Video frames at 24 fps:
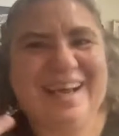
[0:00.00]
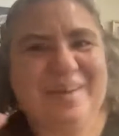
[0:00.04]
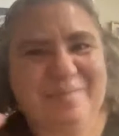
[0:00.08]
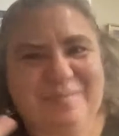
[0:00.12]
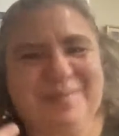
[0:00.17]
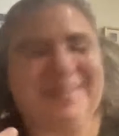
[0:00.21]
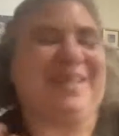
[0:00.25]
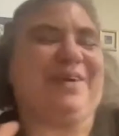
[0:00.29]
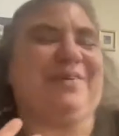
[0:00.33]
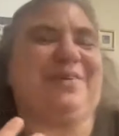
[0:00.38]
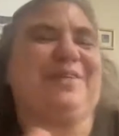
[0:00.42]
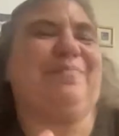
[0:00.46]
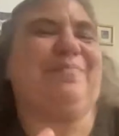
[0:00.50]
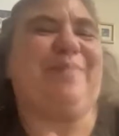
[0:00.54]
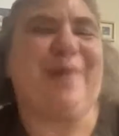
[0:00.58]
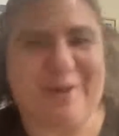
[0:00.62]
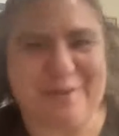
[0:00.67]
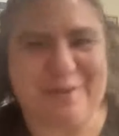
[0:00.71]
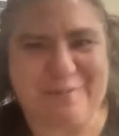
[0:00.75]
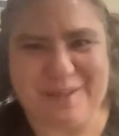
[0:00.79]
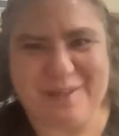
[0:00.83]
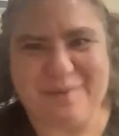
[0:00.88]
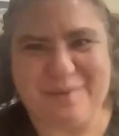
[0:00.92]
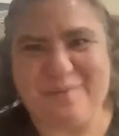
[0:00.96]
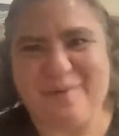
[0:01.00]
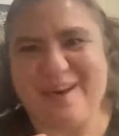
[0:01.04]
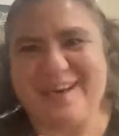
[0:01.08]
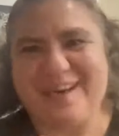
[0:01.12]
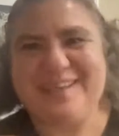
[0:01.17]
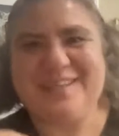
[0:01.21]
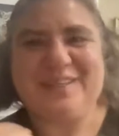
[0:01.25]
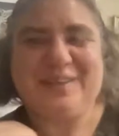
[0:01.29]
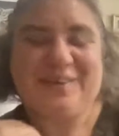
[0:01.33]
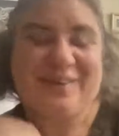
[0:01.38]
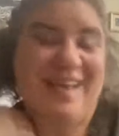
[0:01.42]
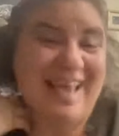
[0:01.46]
But there was a part of me that
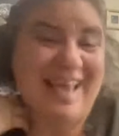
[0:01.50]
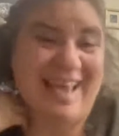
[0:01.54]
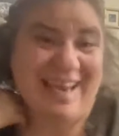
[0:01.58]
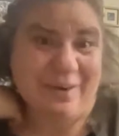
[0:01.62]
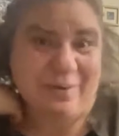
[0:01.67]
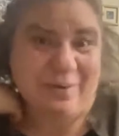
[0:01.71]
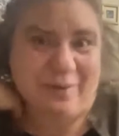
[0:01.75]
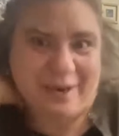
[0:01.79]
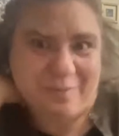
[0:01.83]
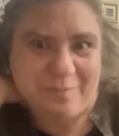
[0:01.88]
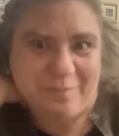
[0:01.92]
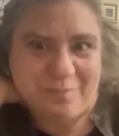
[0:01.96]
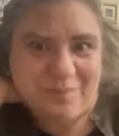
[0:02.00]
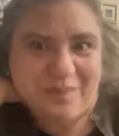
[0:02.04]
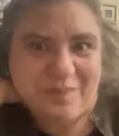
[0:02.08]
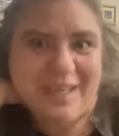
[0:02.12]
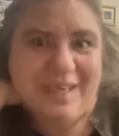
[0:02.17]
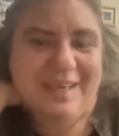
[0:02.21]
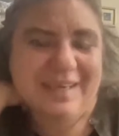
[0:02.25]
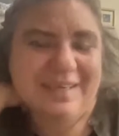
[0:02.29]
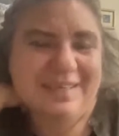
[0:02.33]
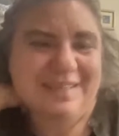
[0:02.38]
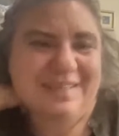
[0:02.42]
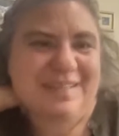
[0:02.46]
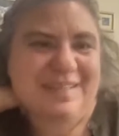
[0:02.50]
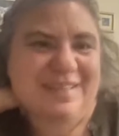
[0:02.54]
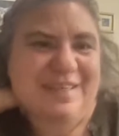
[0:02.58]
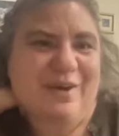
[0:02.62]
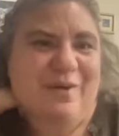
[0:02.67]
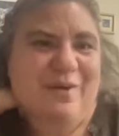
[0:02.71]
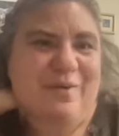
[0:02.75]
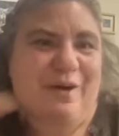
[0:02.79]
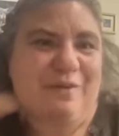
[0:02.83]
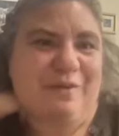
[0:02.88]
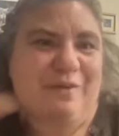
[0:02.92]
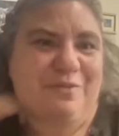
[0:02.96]
wanted to. Anyway,
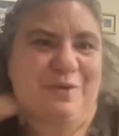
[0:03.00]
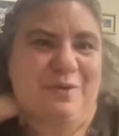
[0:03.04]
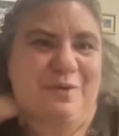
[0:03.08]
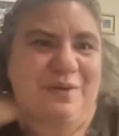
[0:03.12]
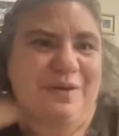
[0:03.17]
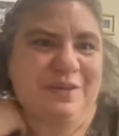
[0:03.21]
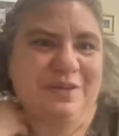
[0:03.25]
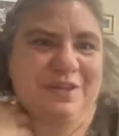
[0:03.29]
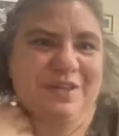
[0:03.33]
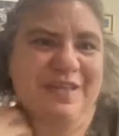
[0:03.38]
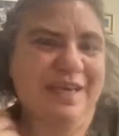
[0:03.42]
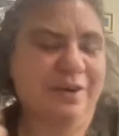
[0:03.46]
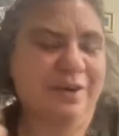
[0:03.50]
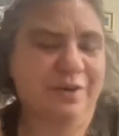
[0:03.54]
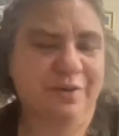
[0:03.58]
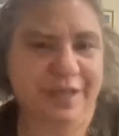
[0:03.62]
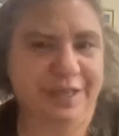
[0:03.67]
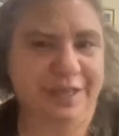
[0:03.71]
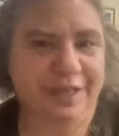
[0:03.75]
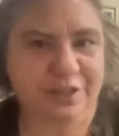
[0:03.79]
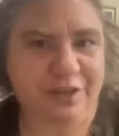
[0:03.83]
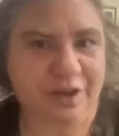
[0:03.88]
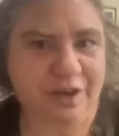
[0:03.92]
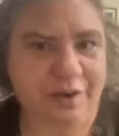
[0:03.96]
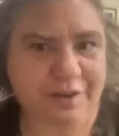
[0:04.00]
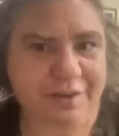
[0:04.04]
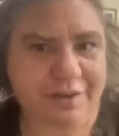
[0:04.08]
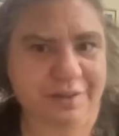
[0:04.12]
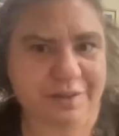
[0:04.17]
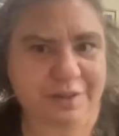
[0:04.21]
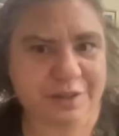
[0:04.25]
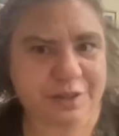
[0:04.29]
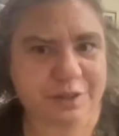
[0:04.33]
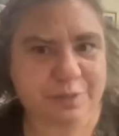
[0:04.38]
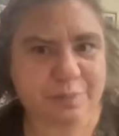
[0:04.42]
so a few years later, they started this